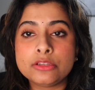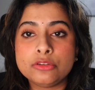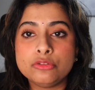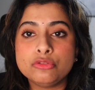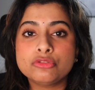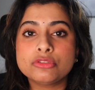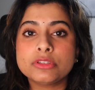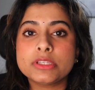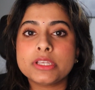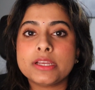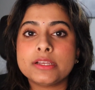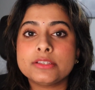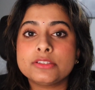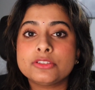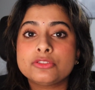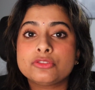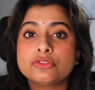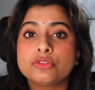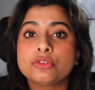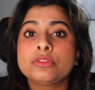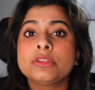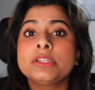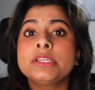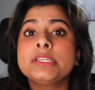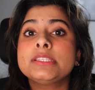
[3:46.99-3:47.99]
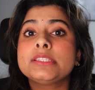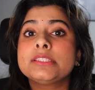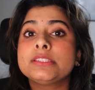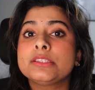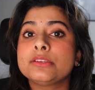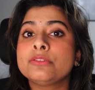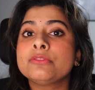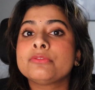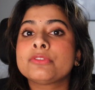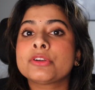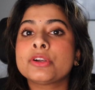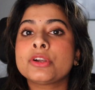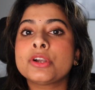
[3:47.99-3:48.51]
usually has sterling
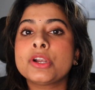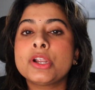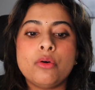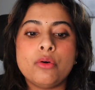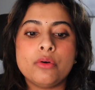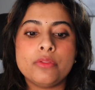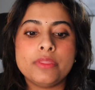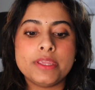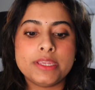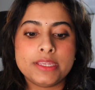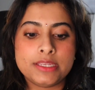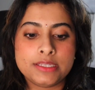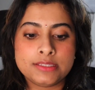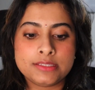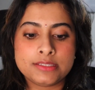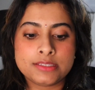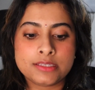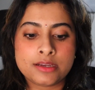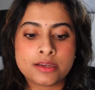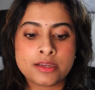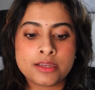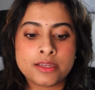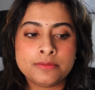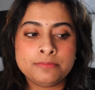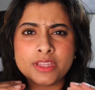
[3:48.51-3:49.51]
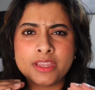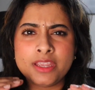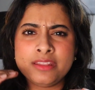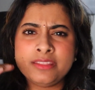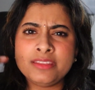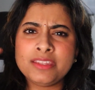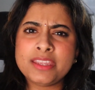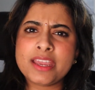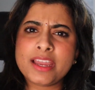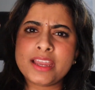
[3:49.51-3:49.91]
silver on the inside, and the